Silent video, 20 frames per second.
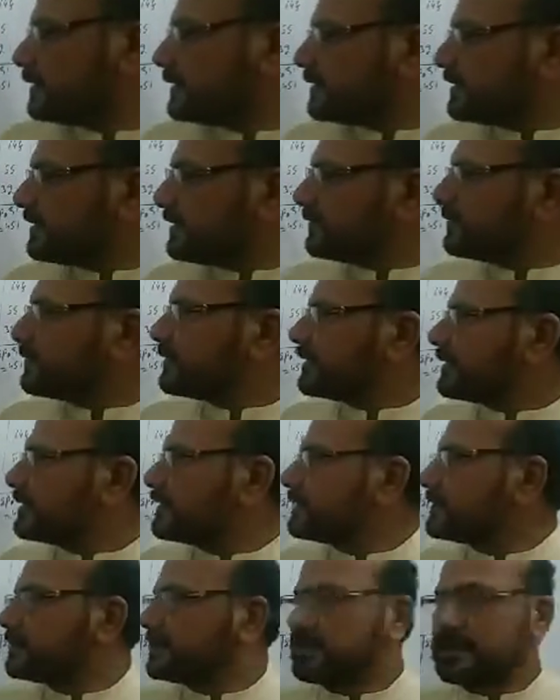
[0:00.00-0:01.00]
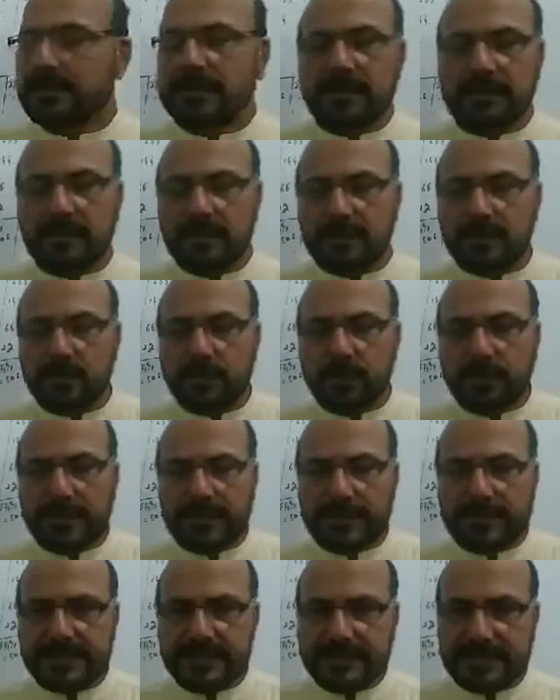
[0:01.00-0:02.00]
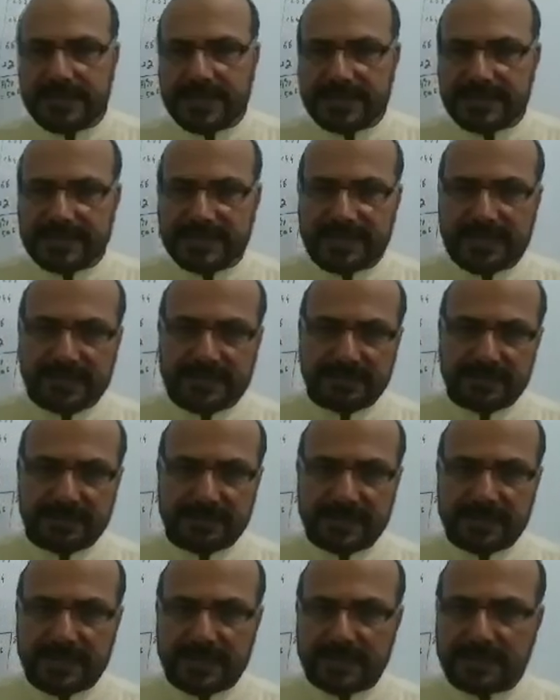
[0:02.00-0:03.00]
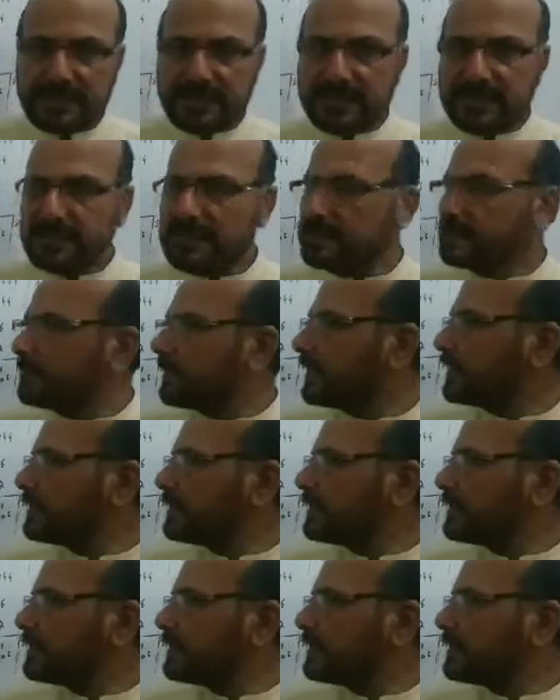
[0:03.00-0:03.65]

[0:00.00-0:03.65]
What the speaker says: different weighted aggregative indices by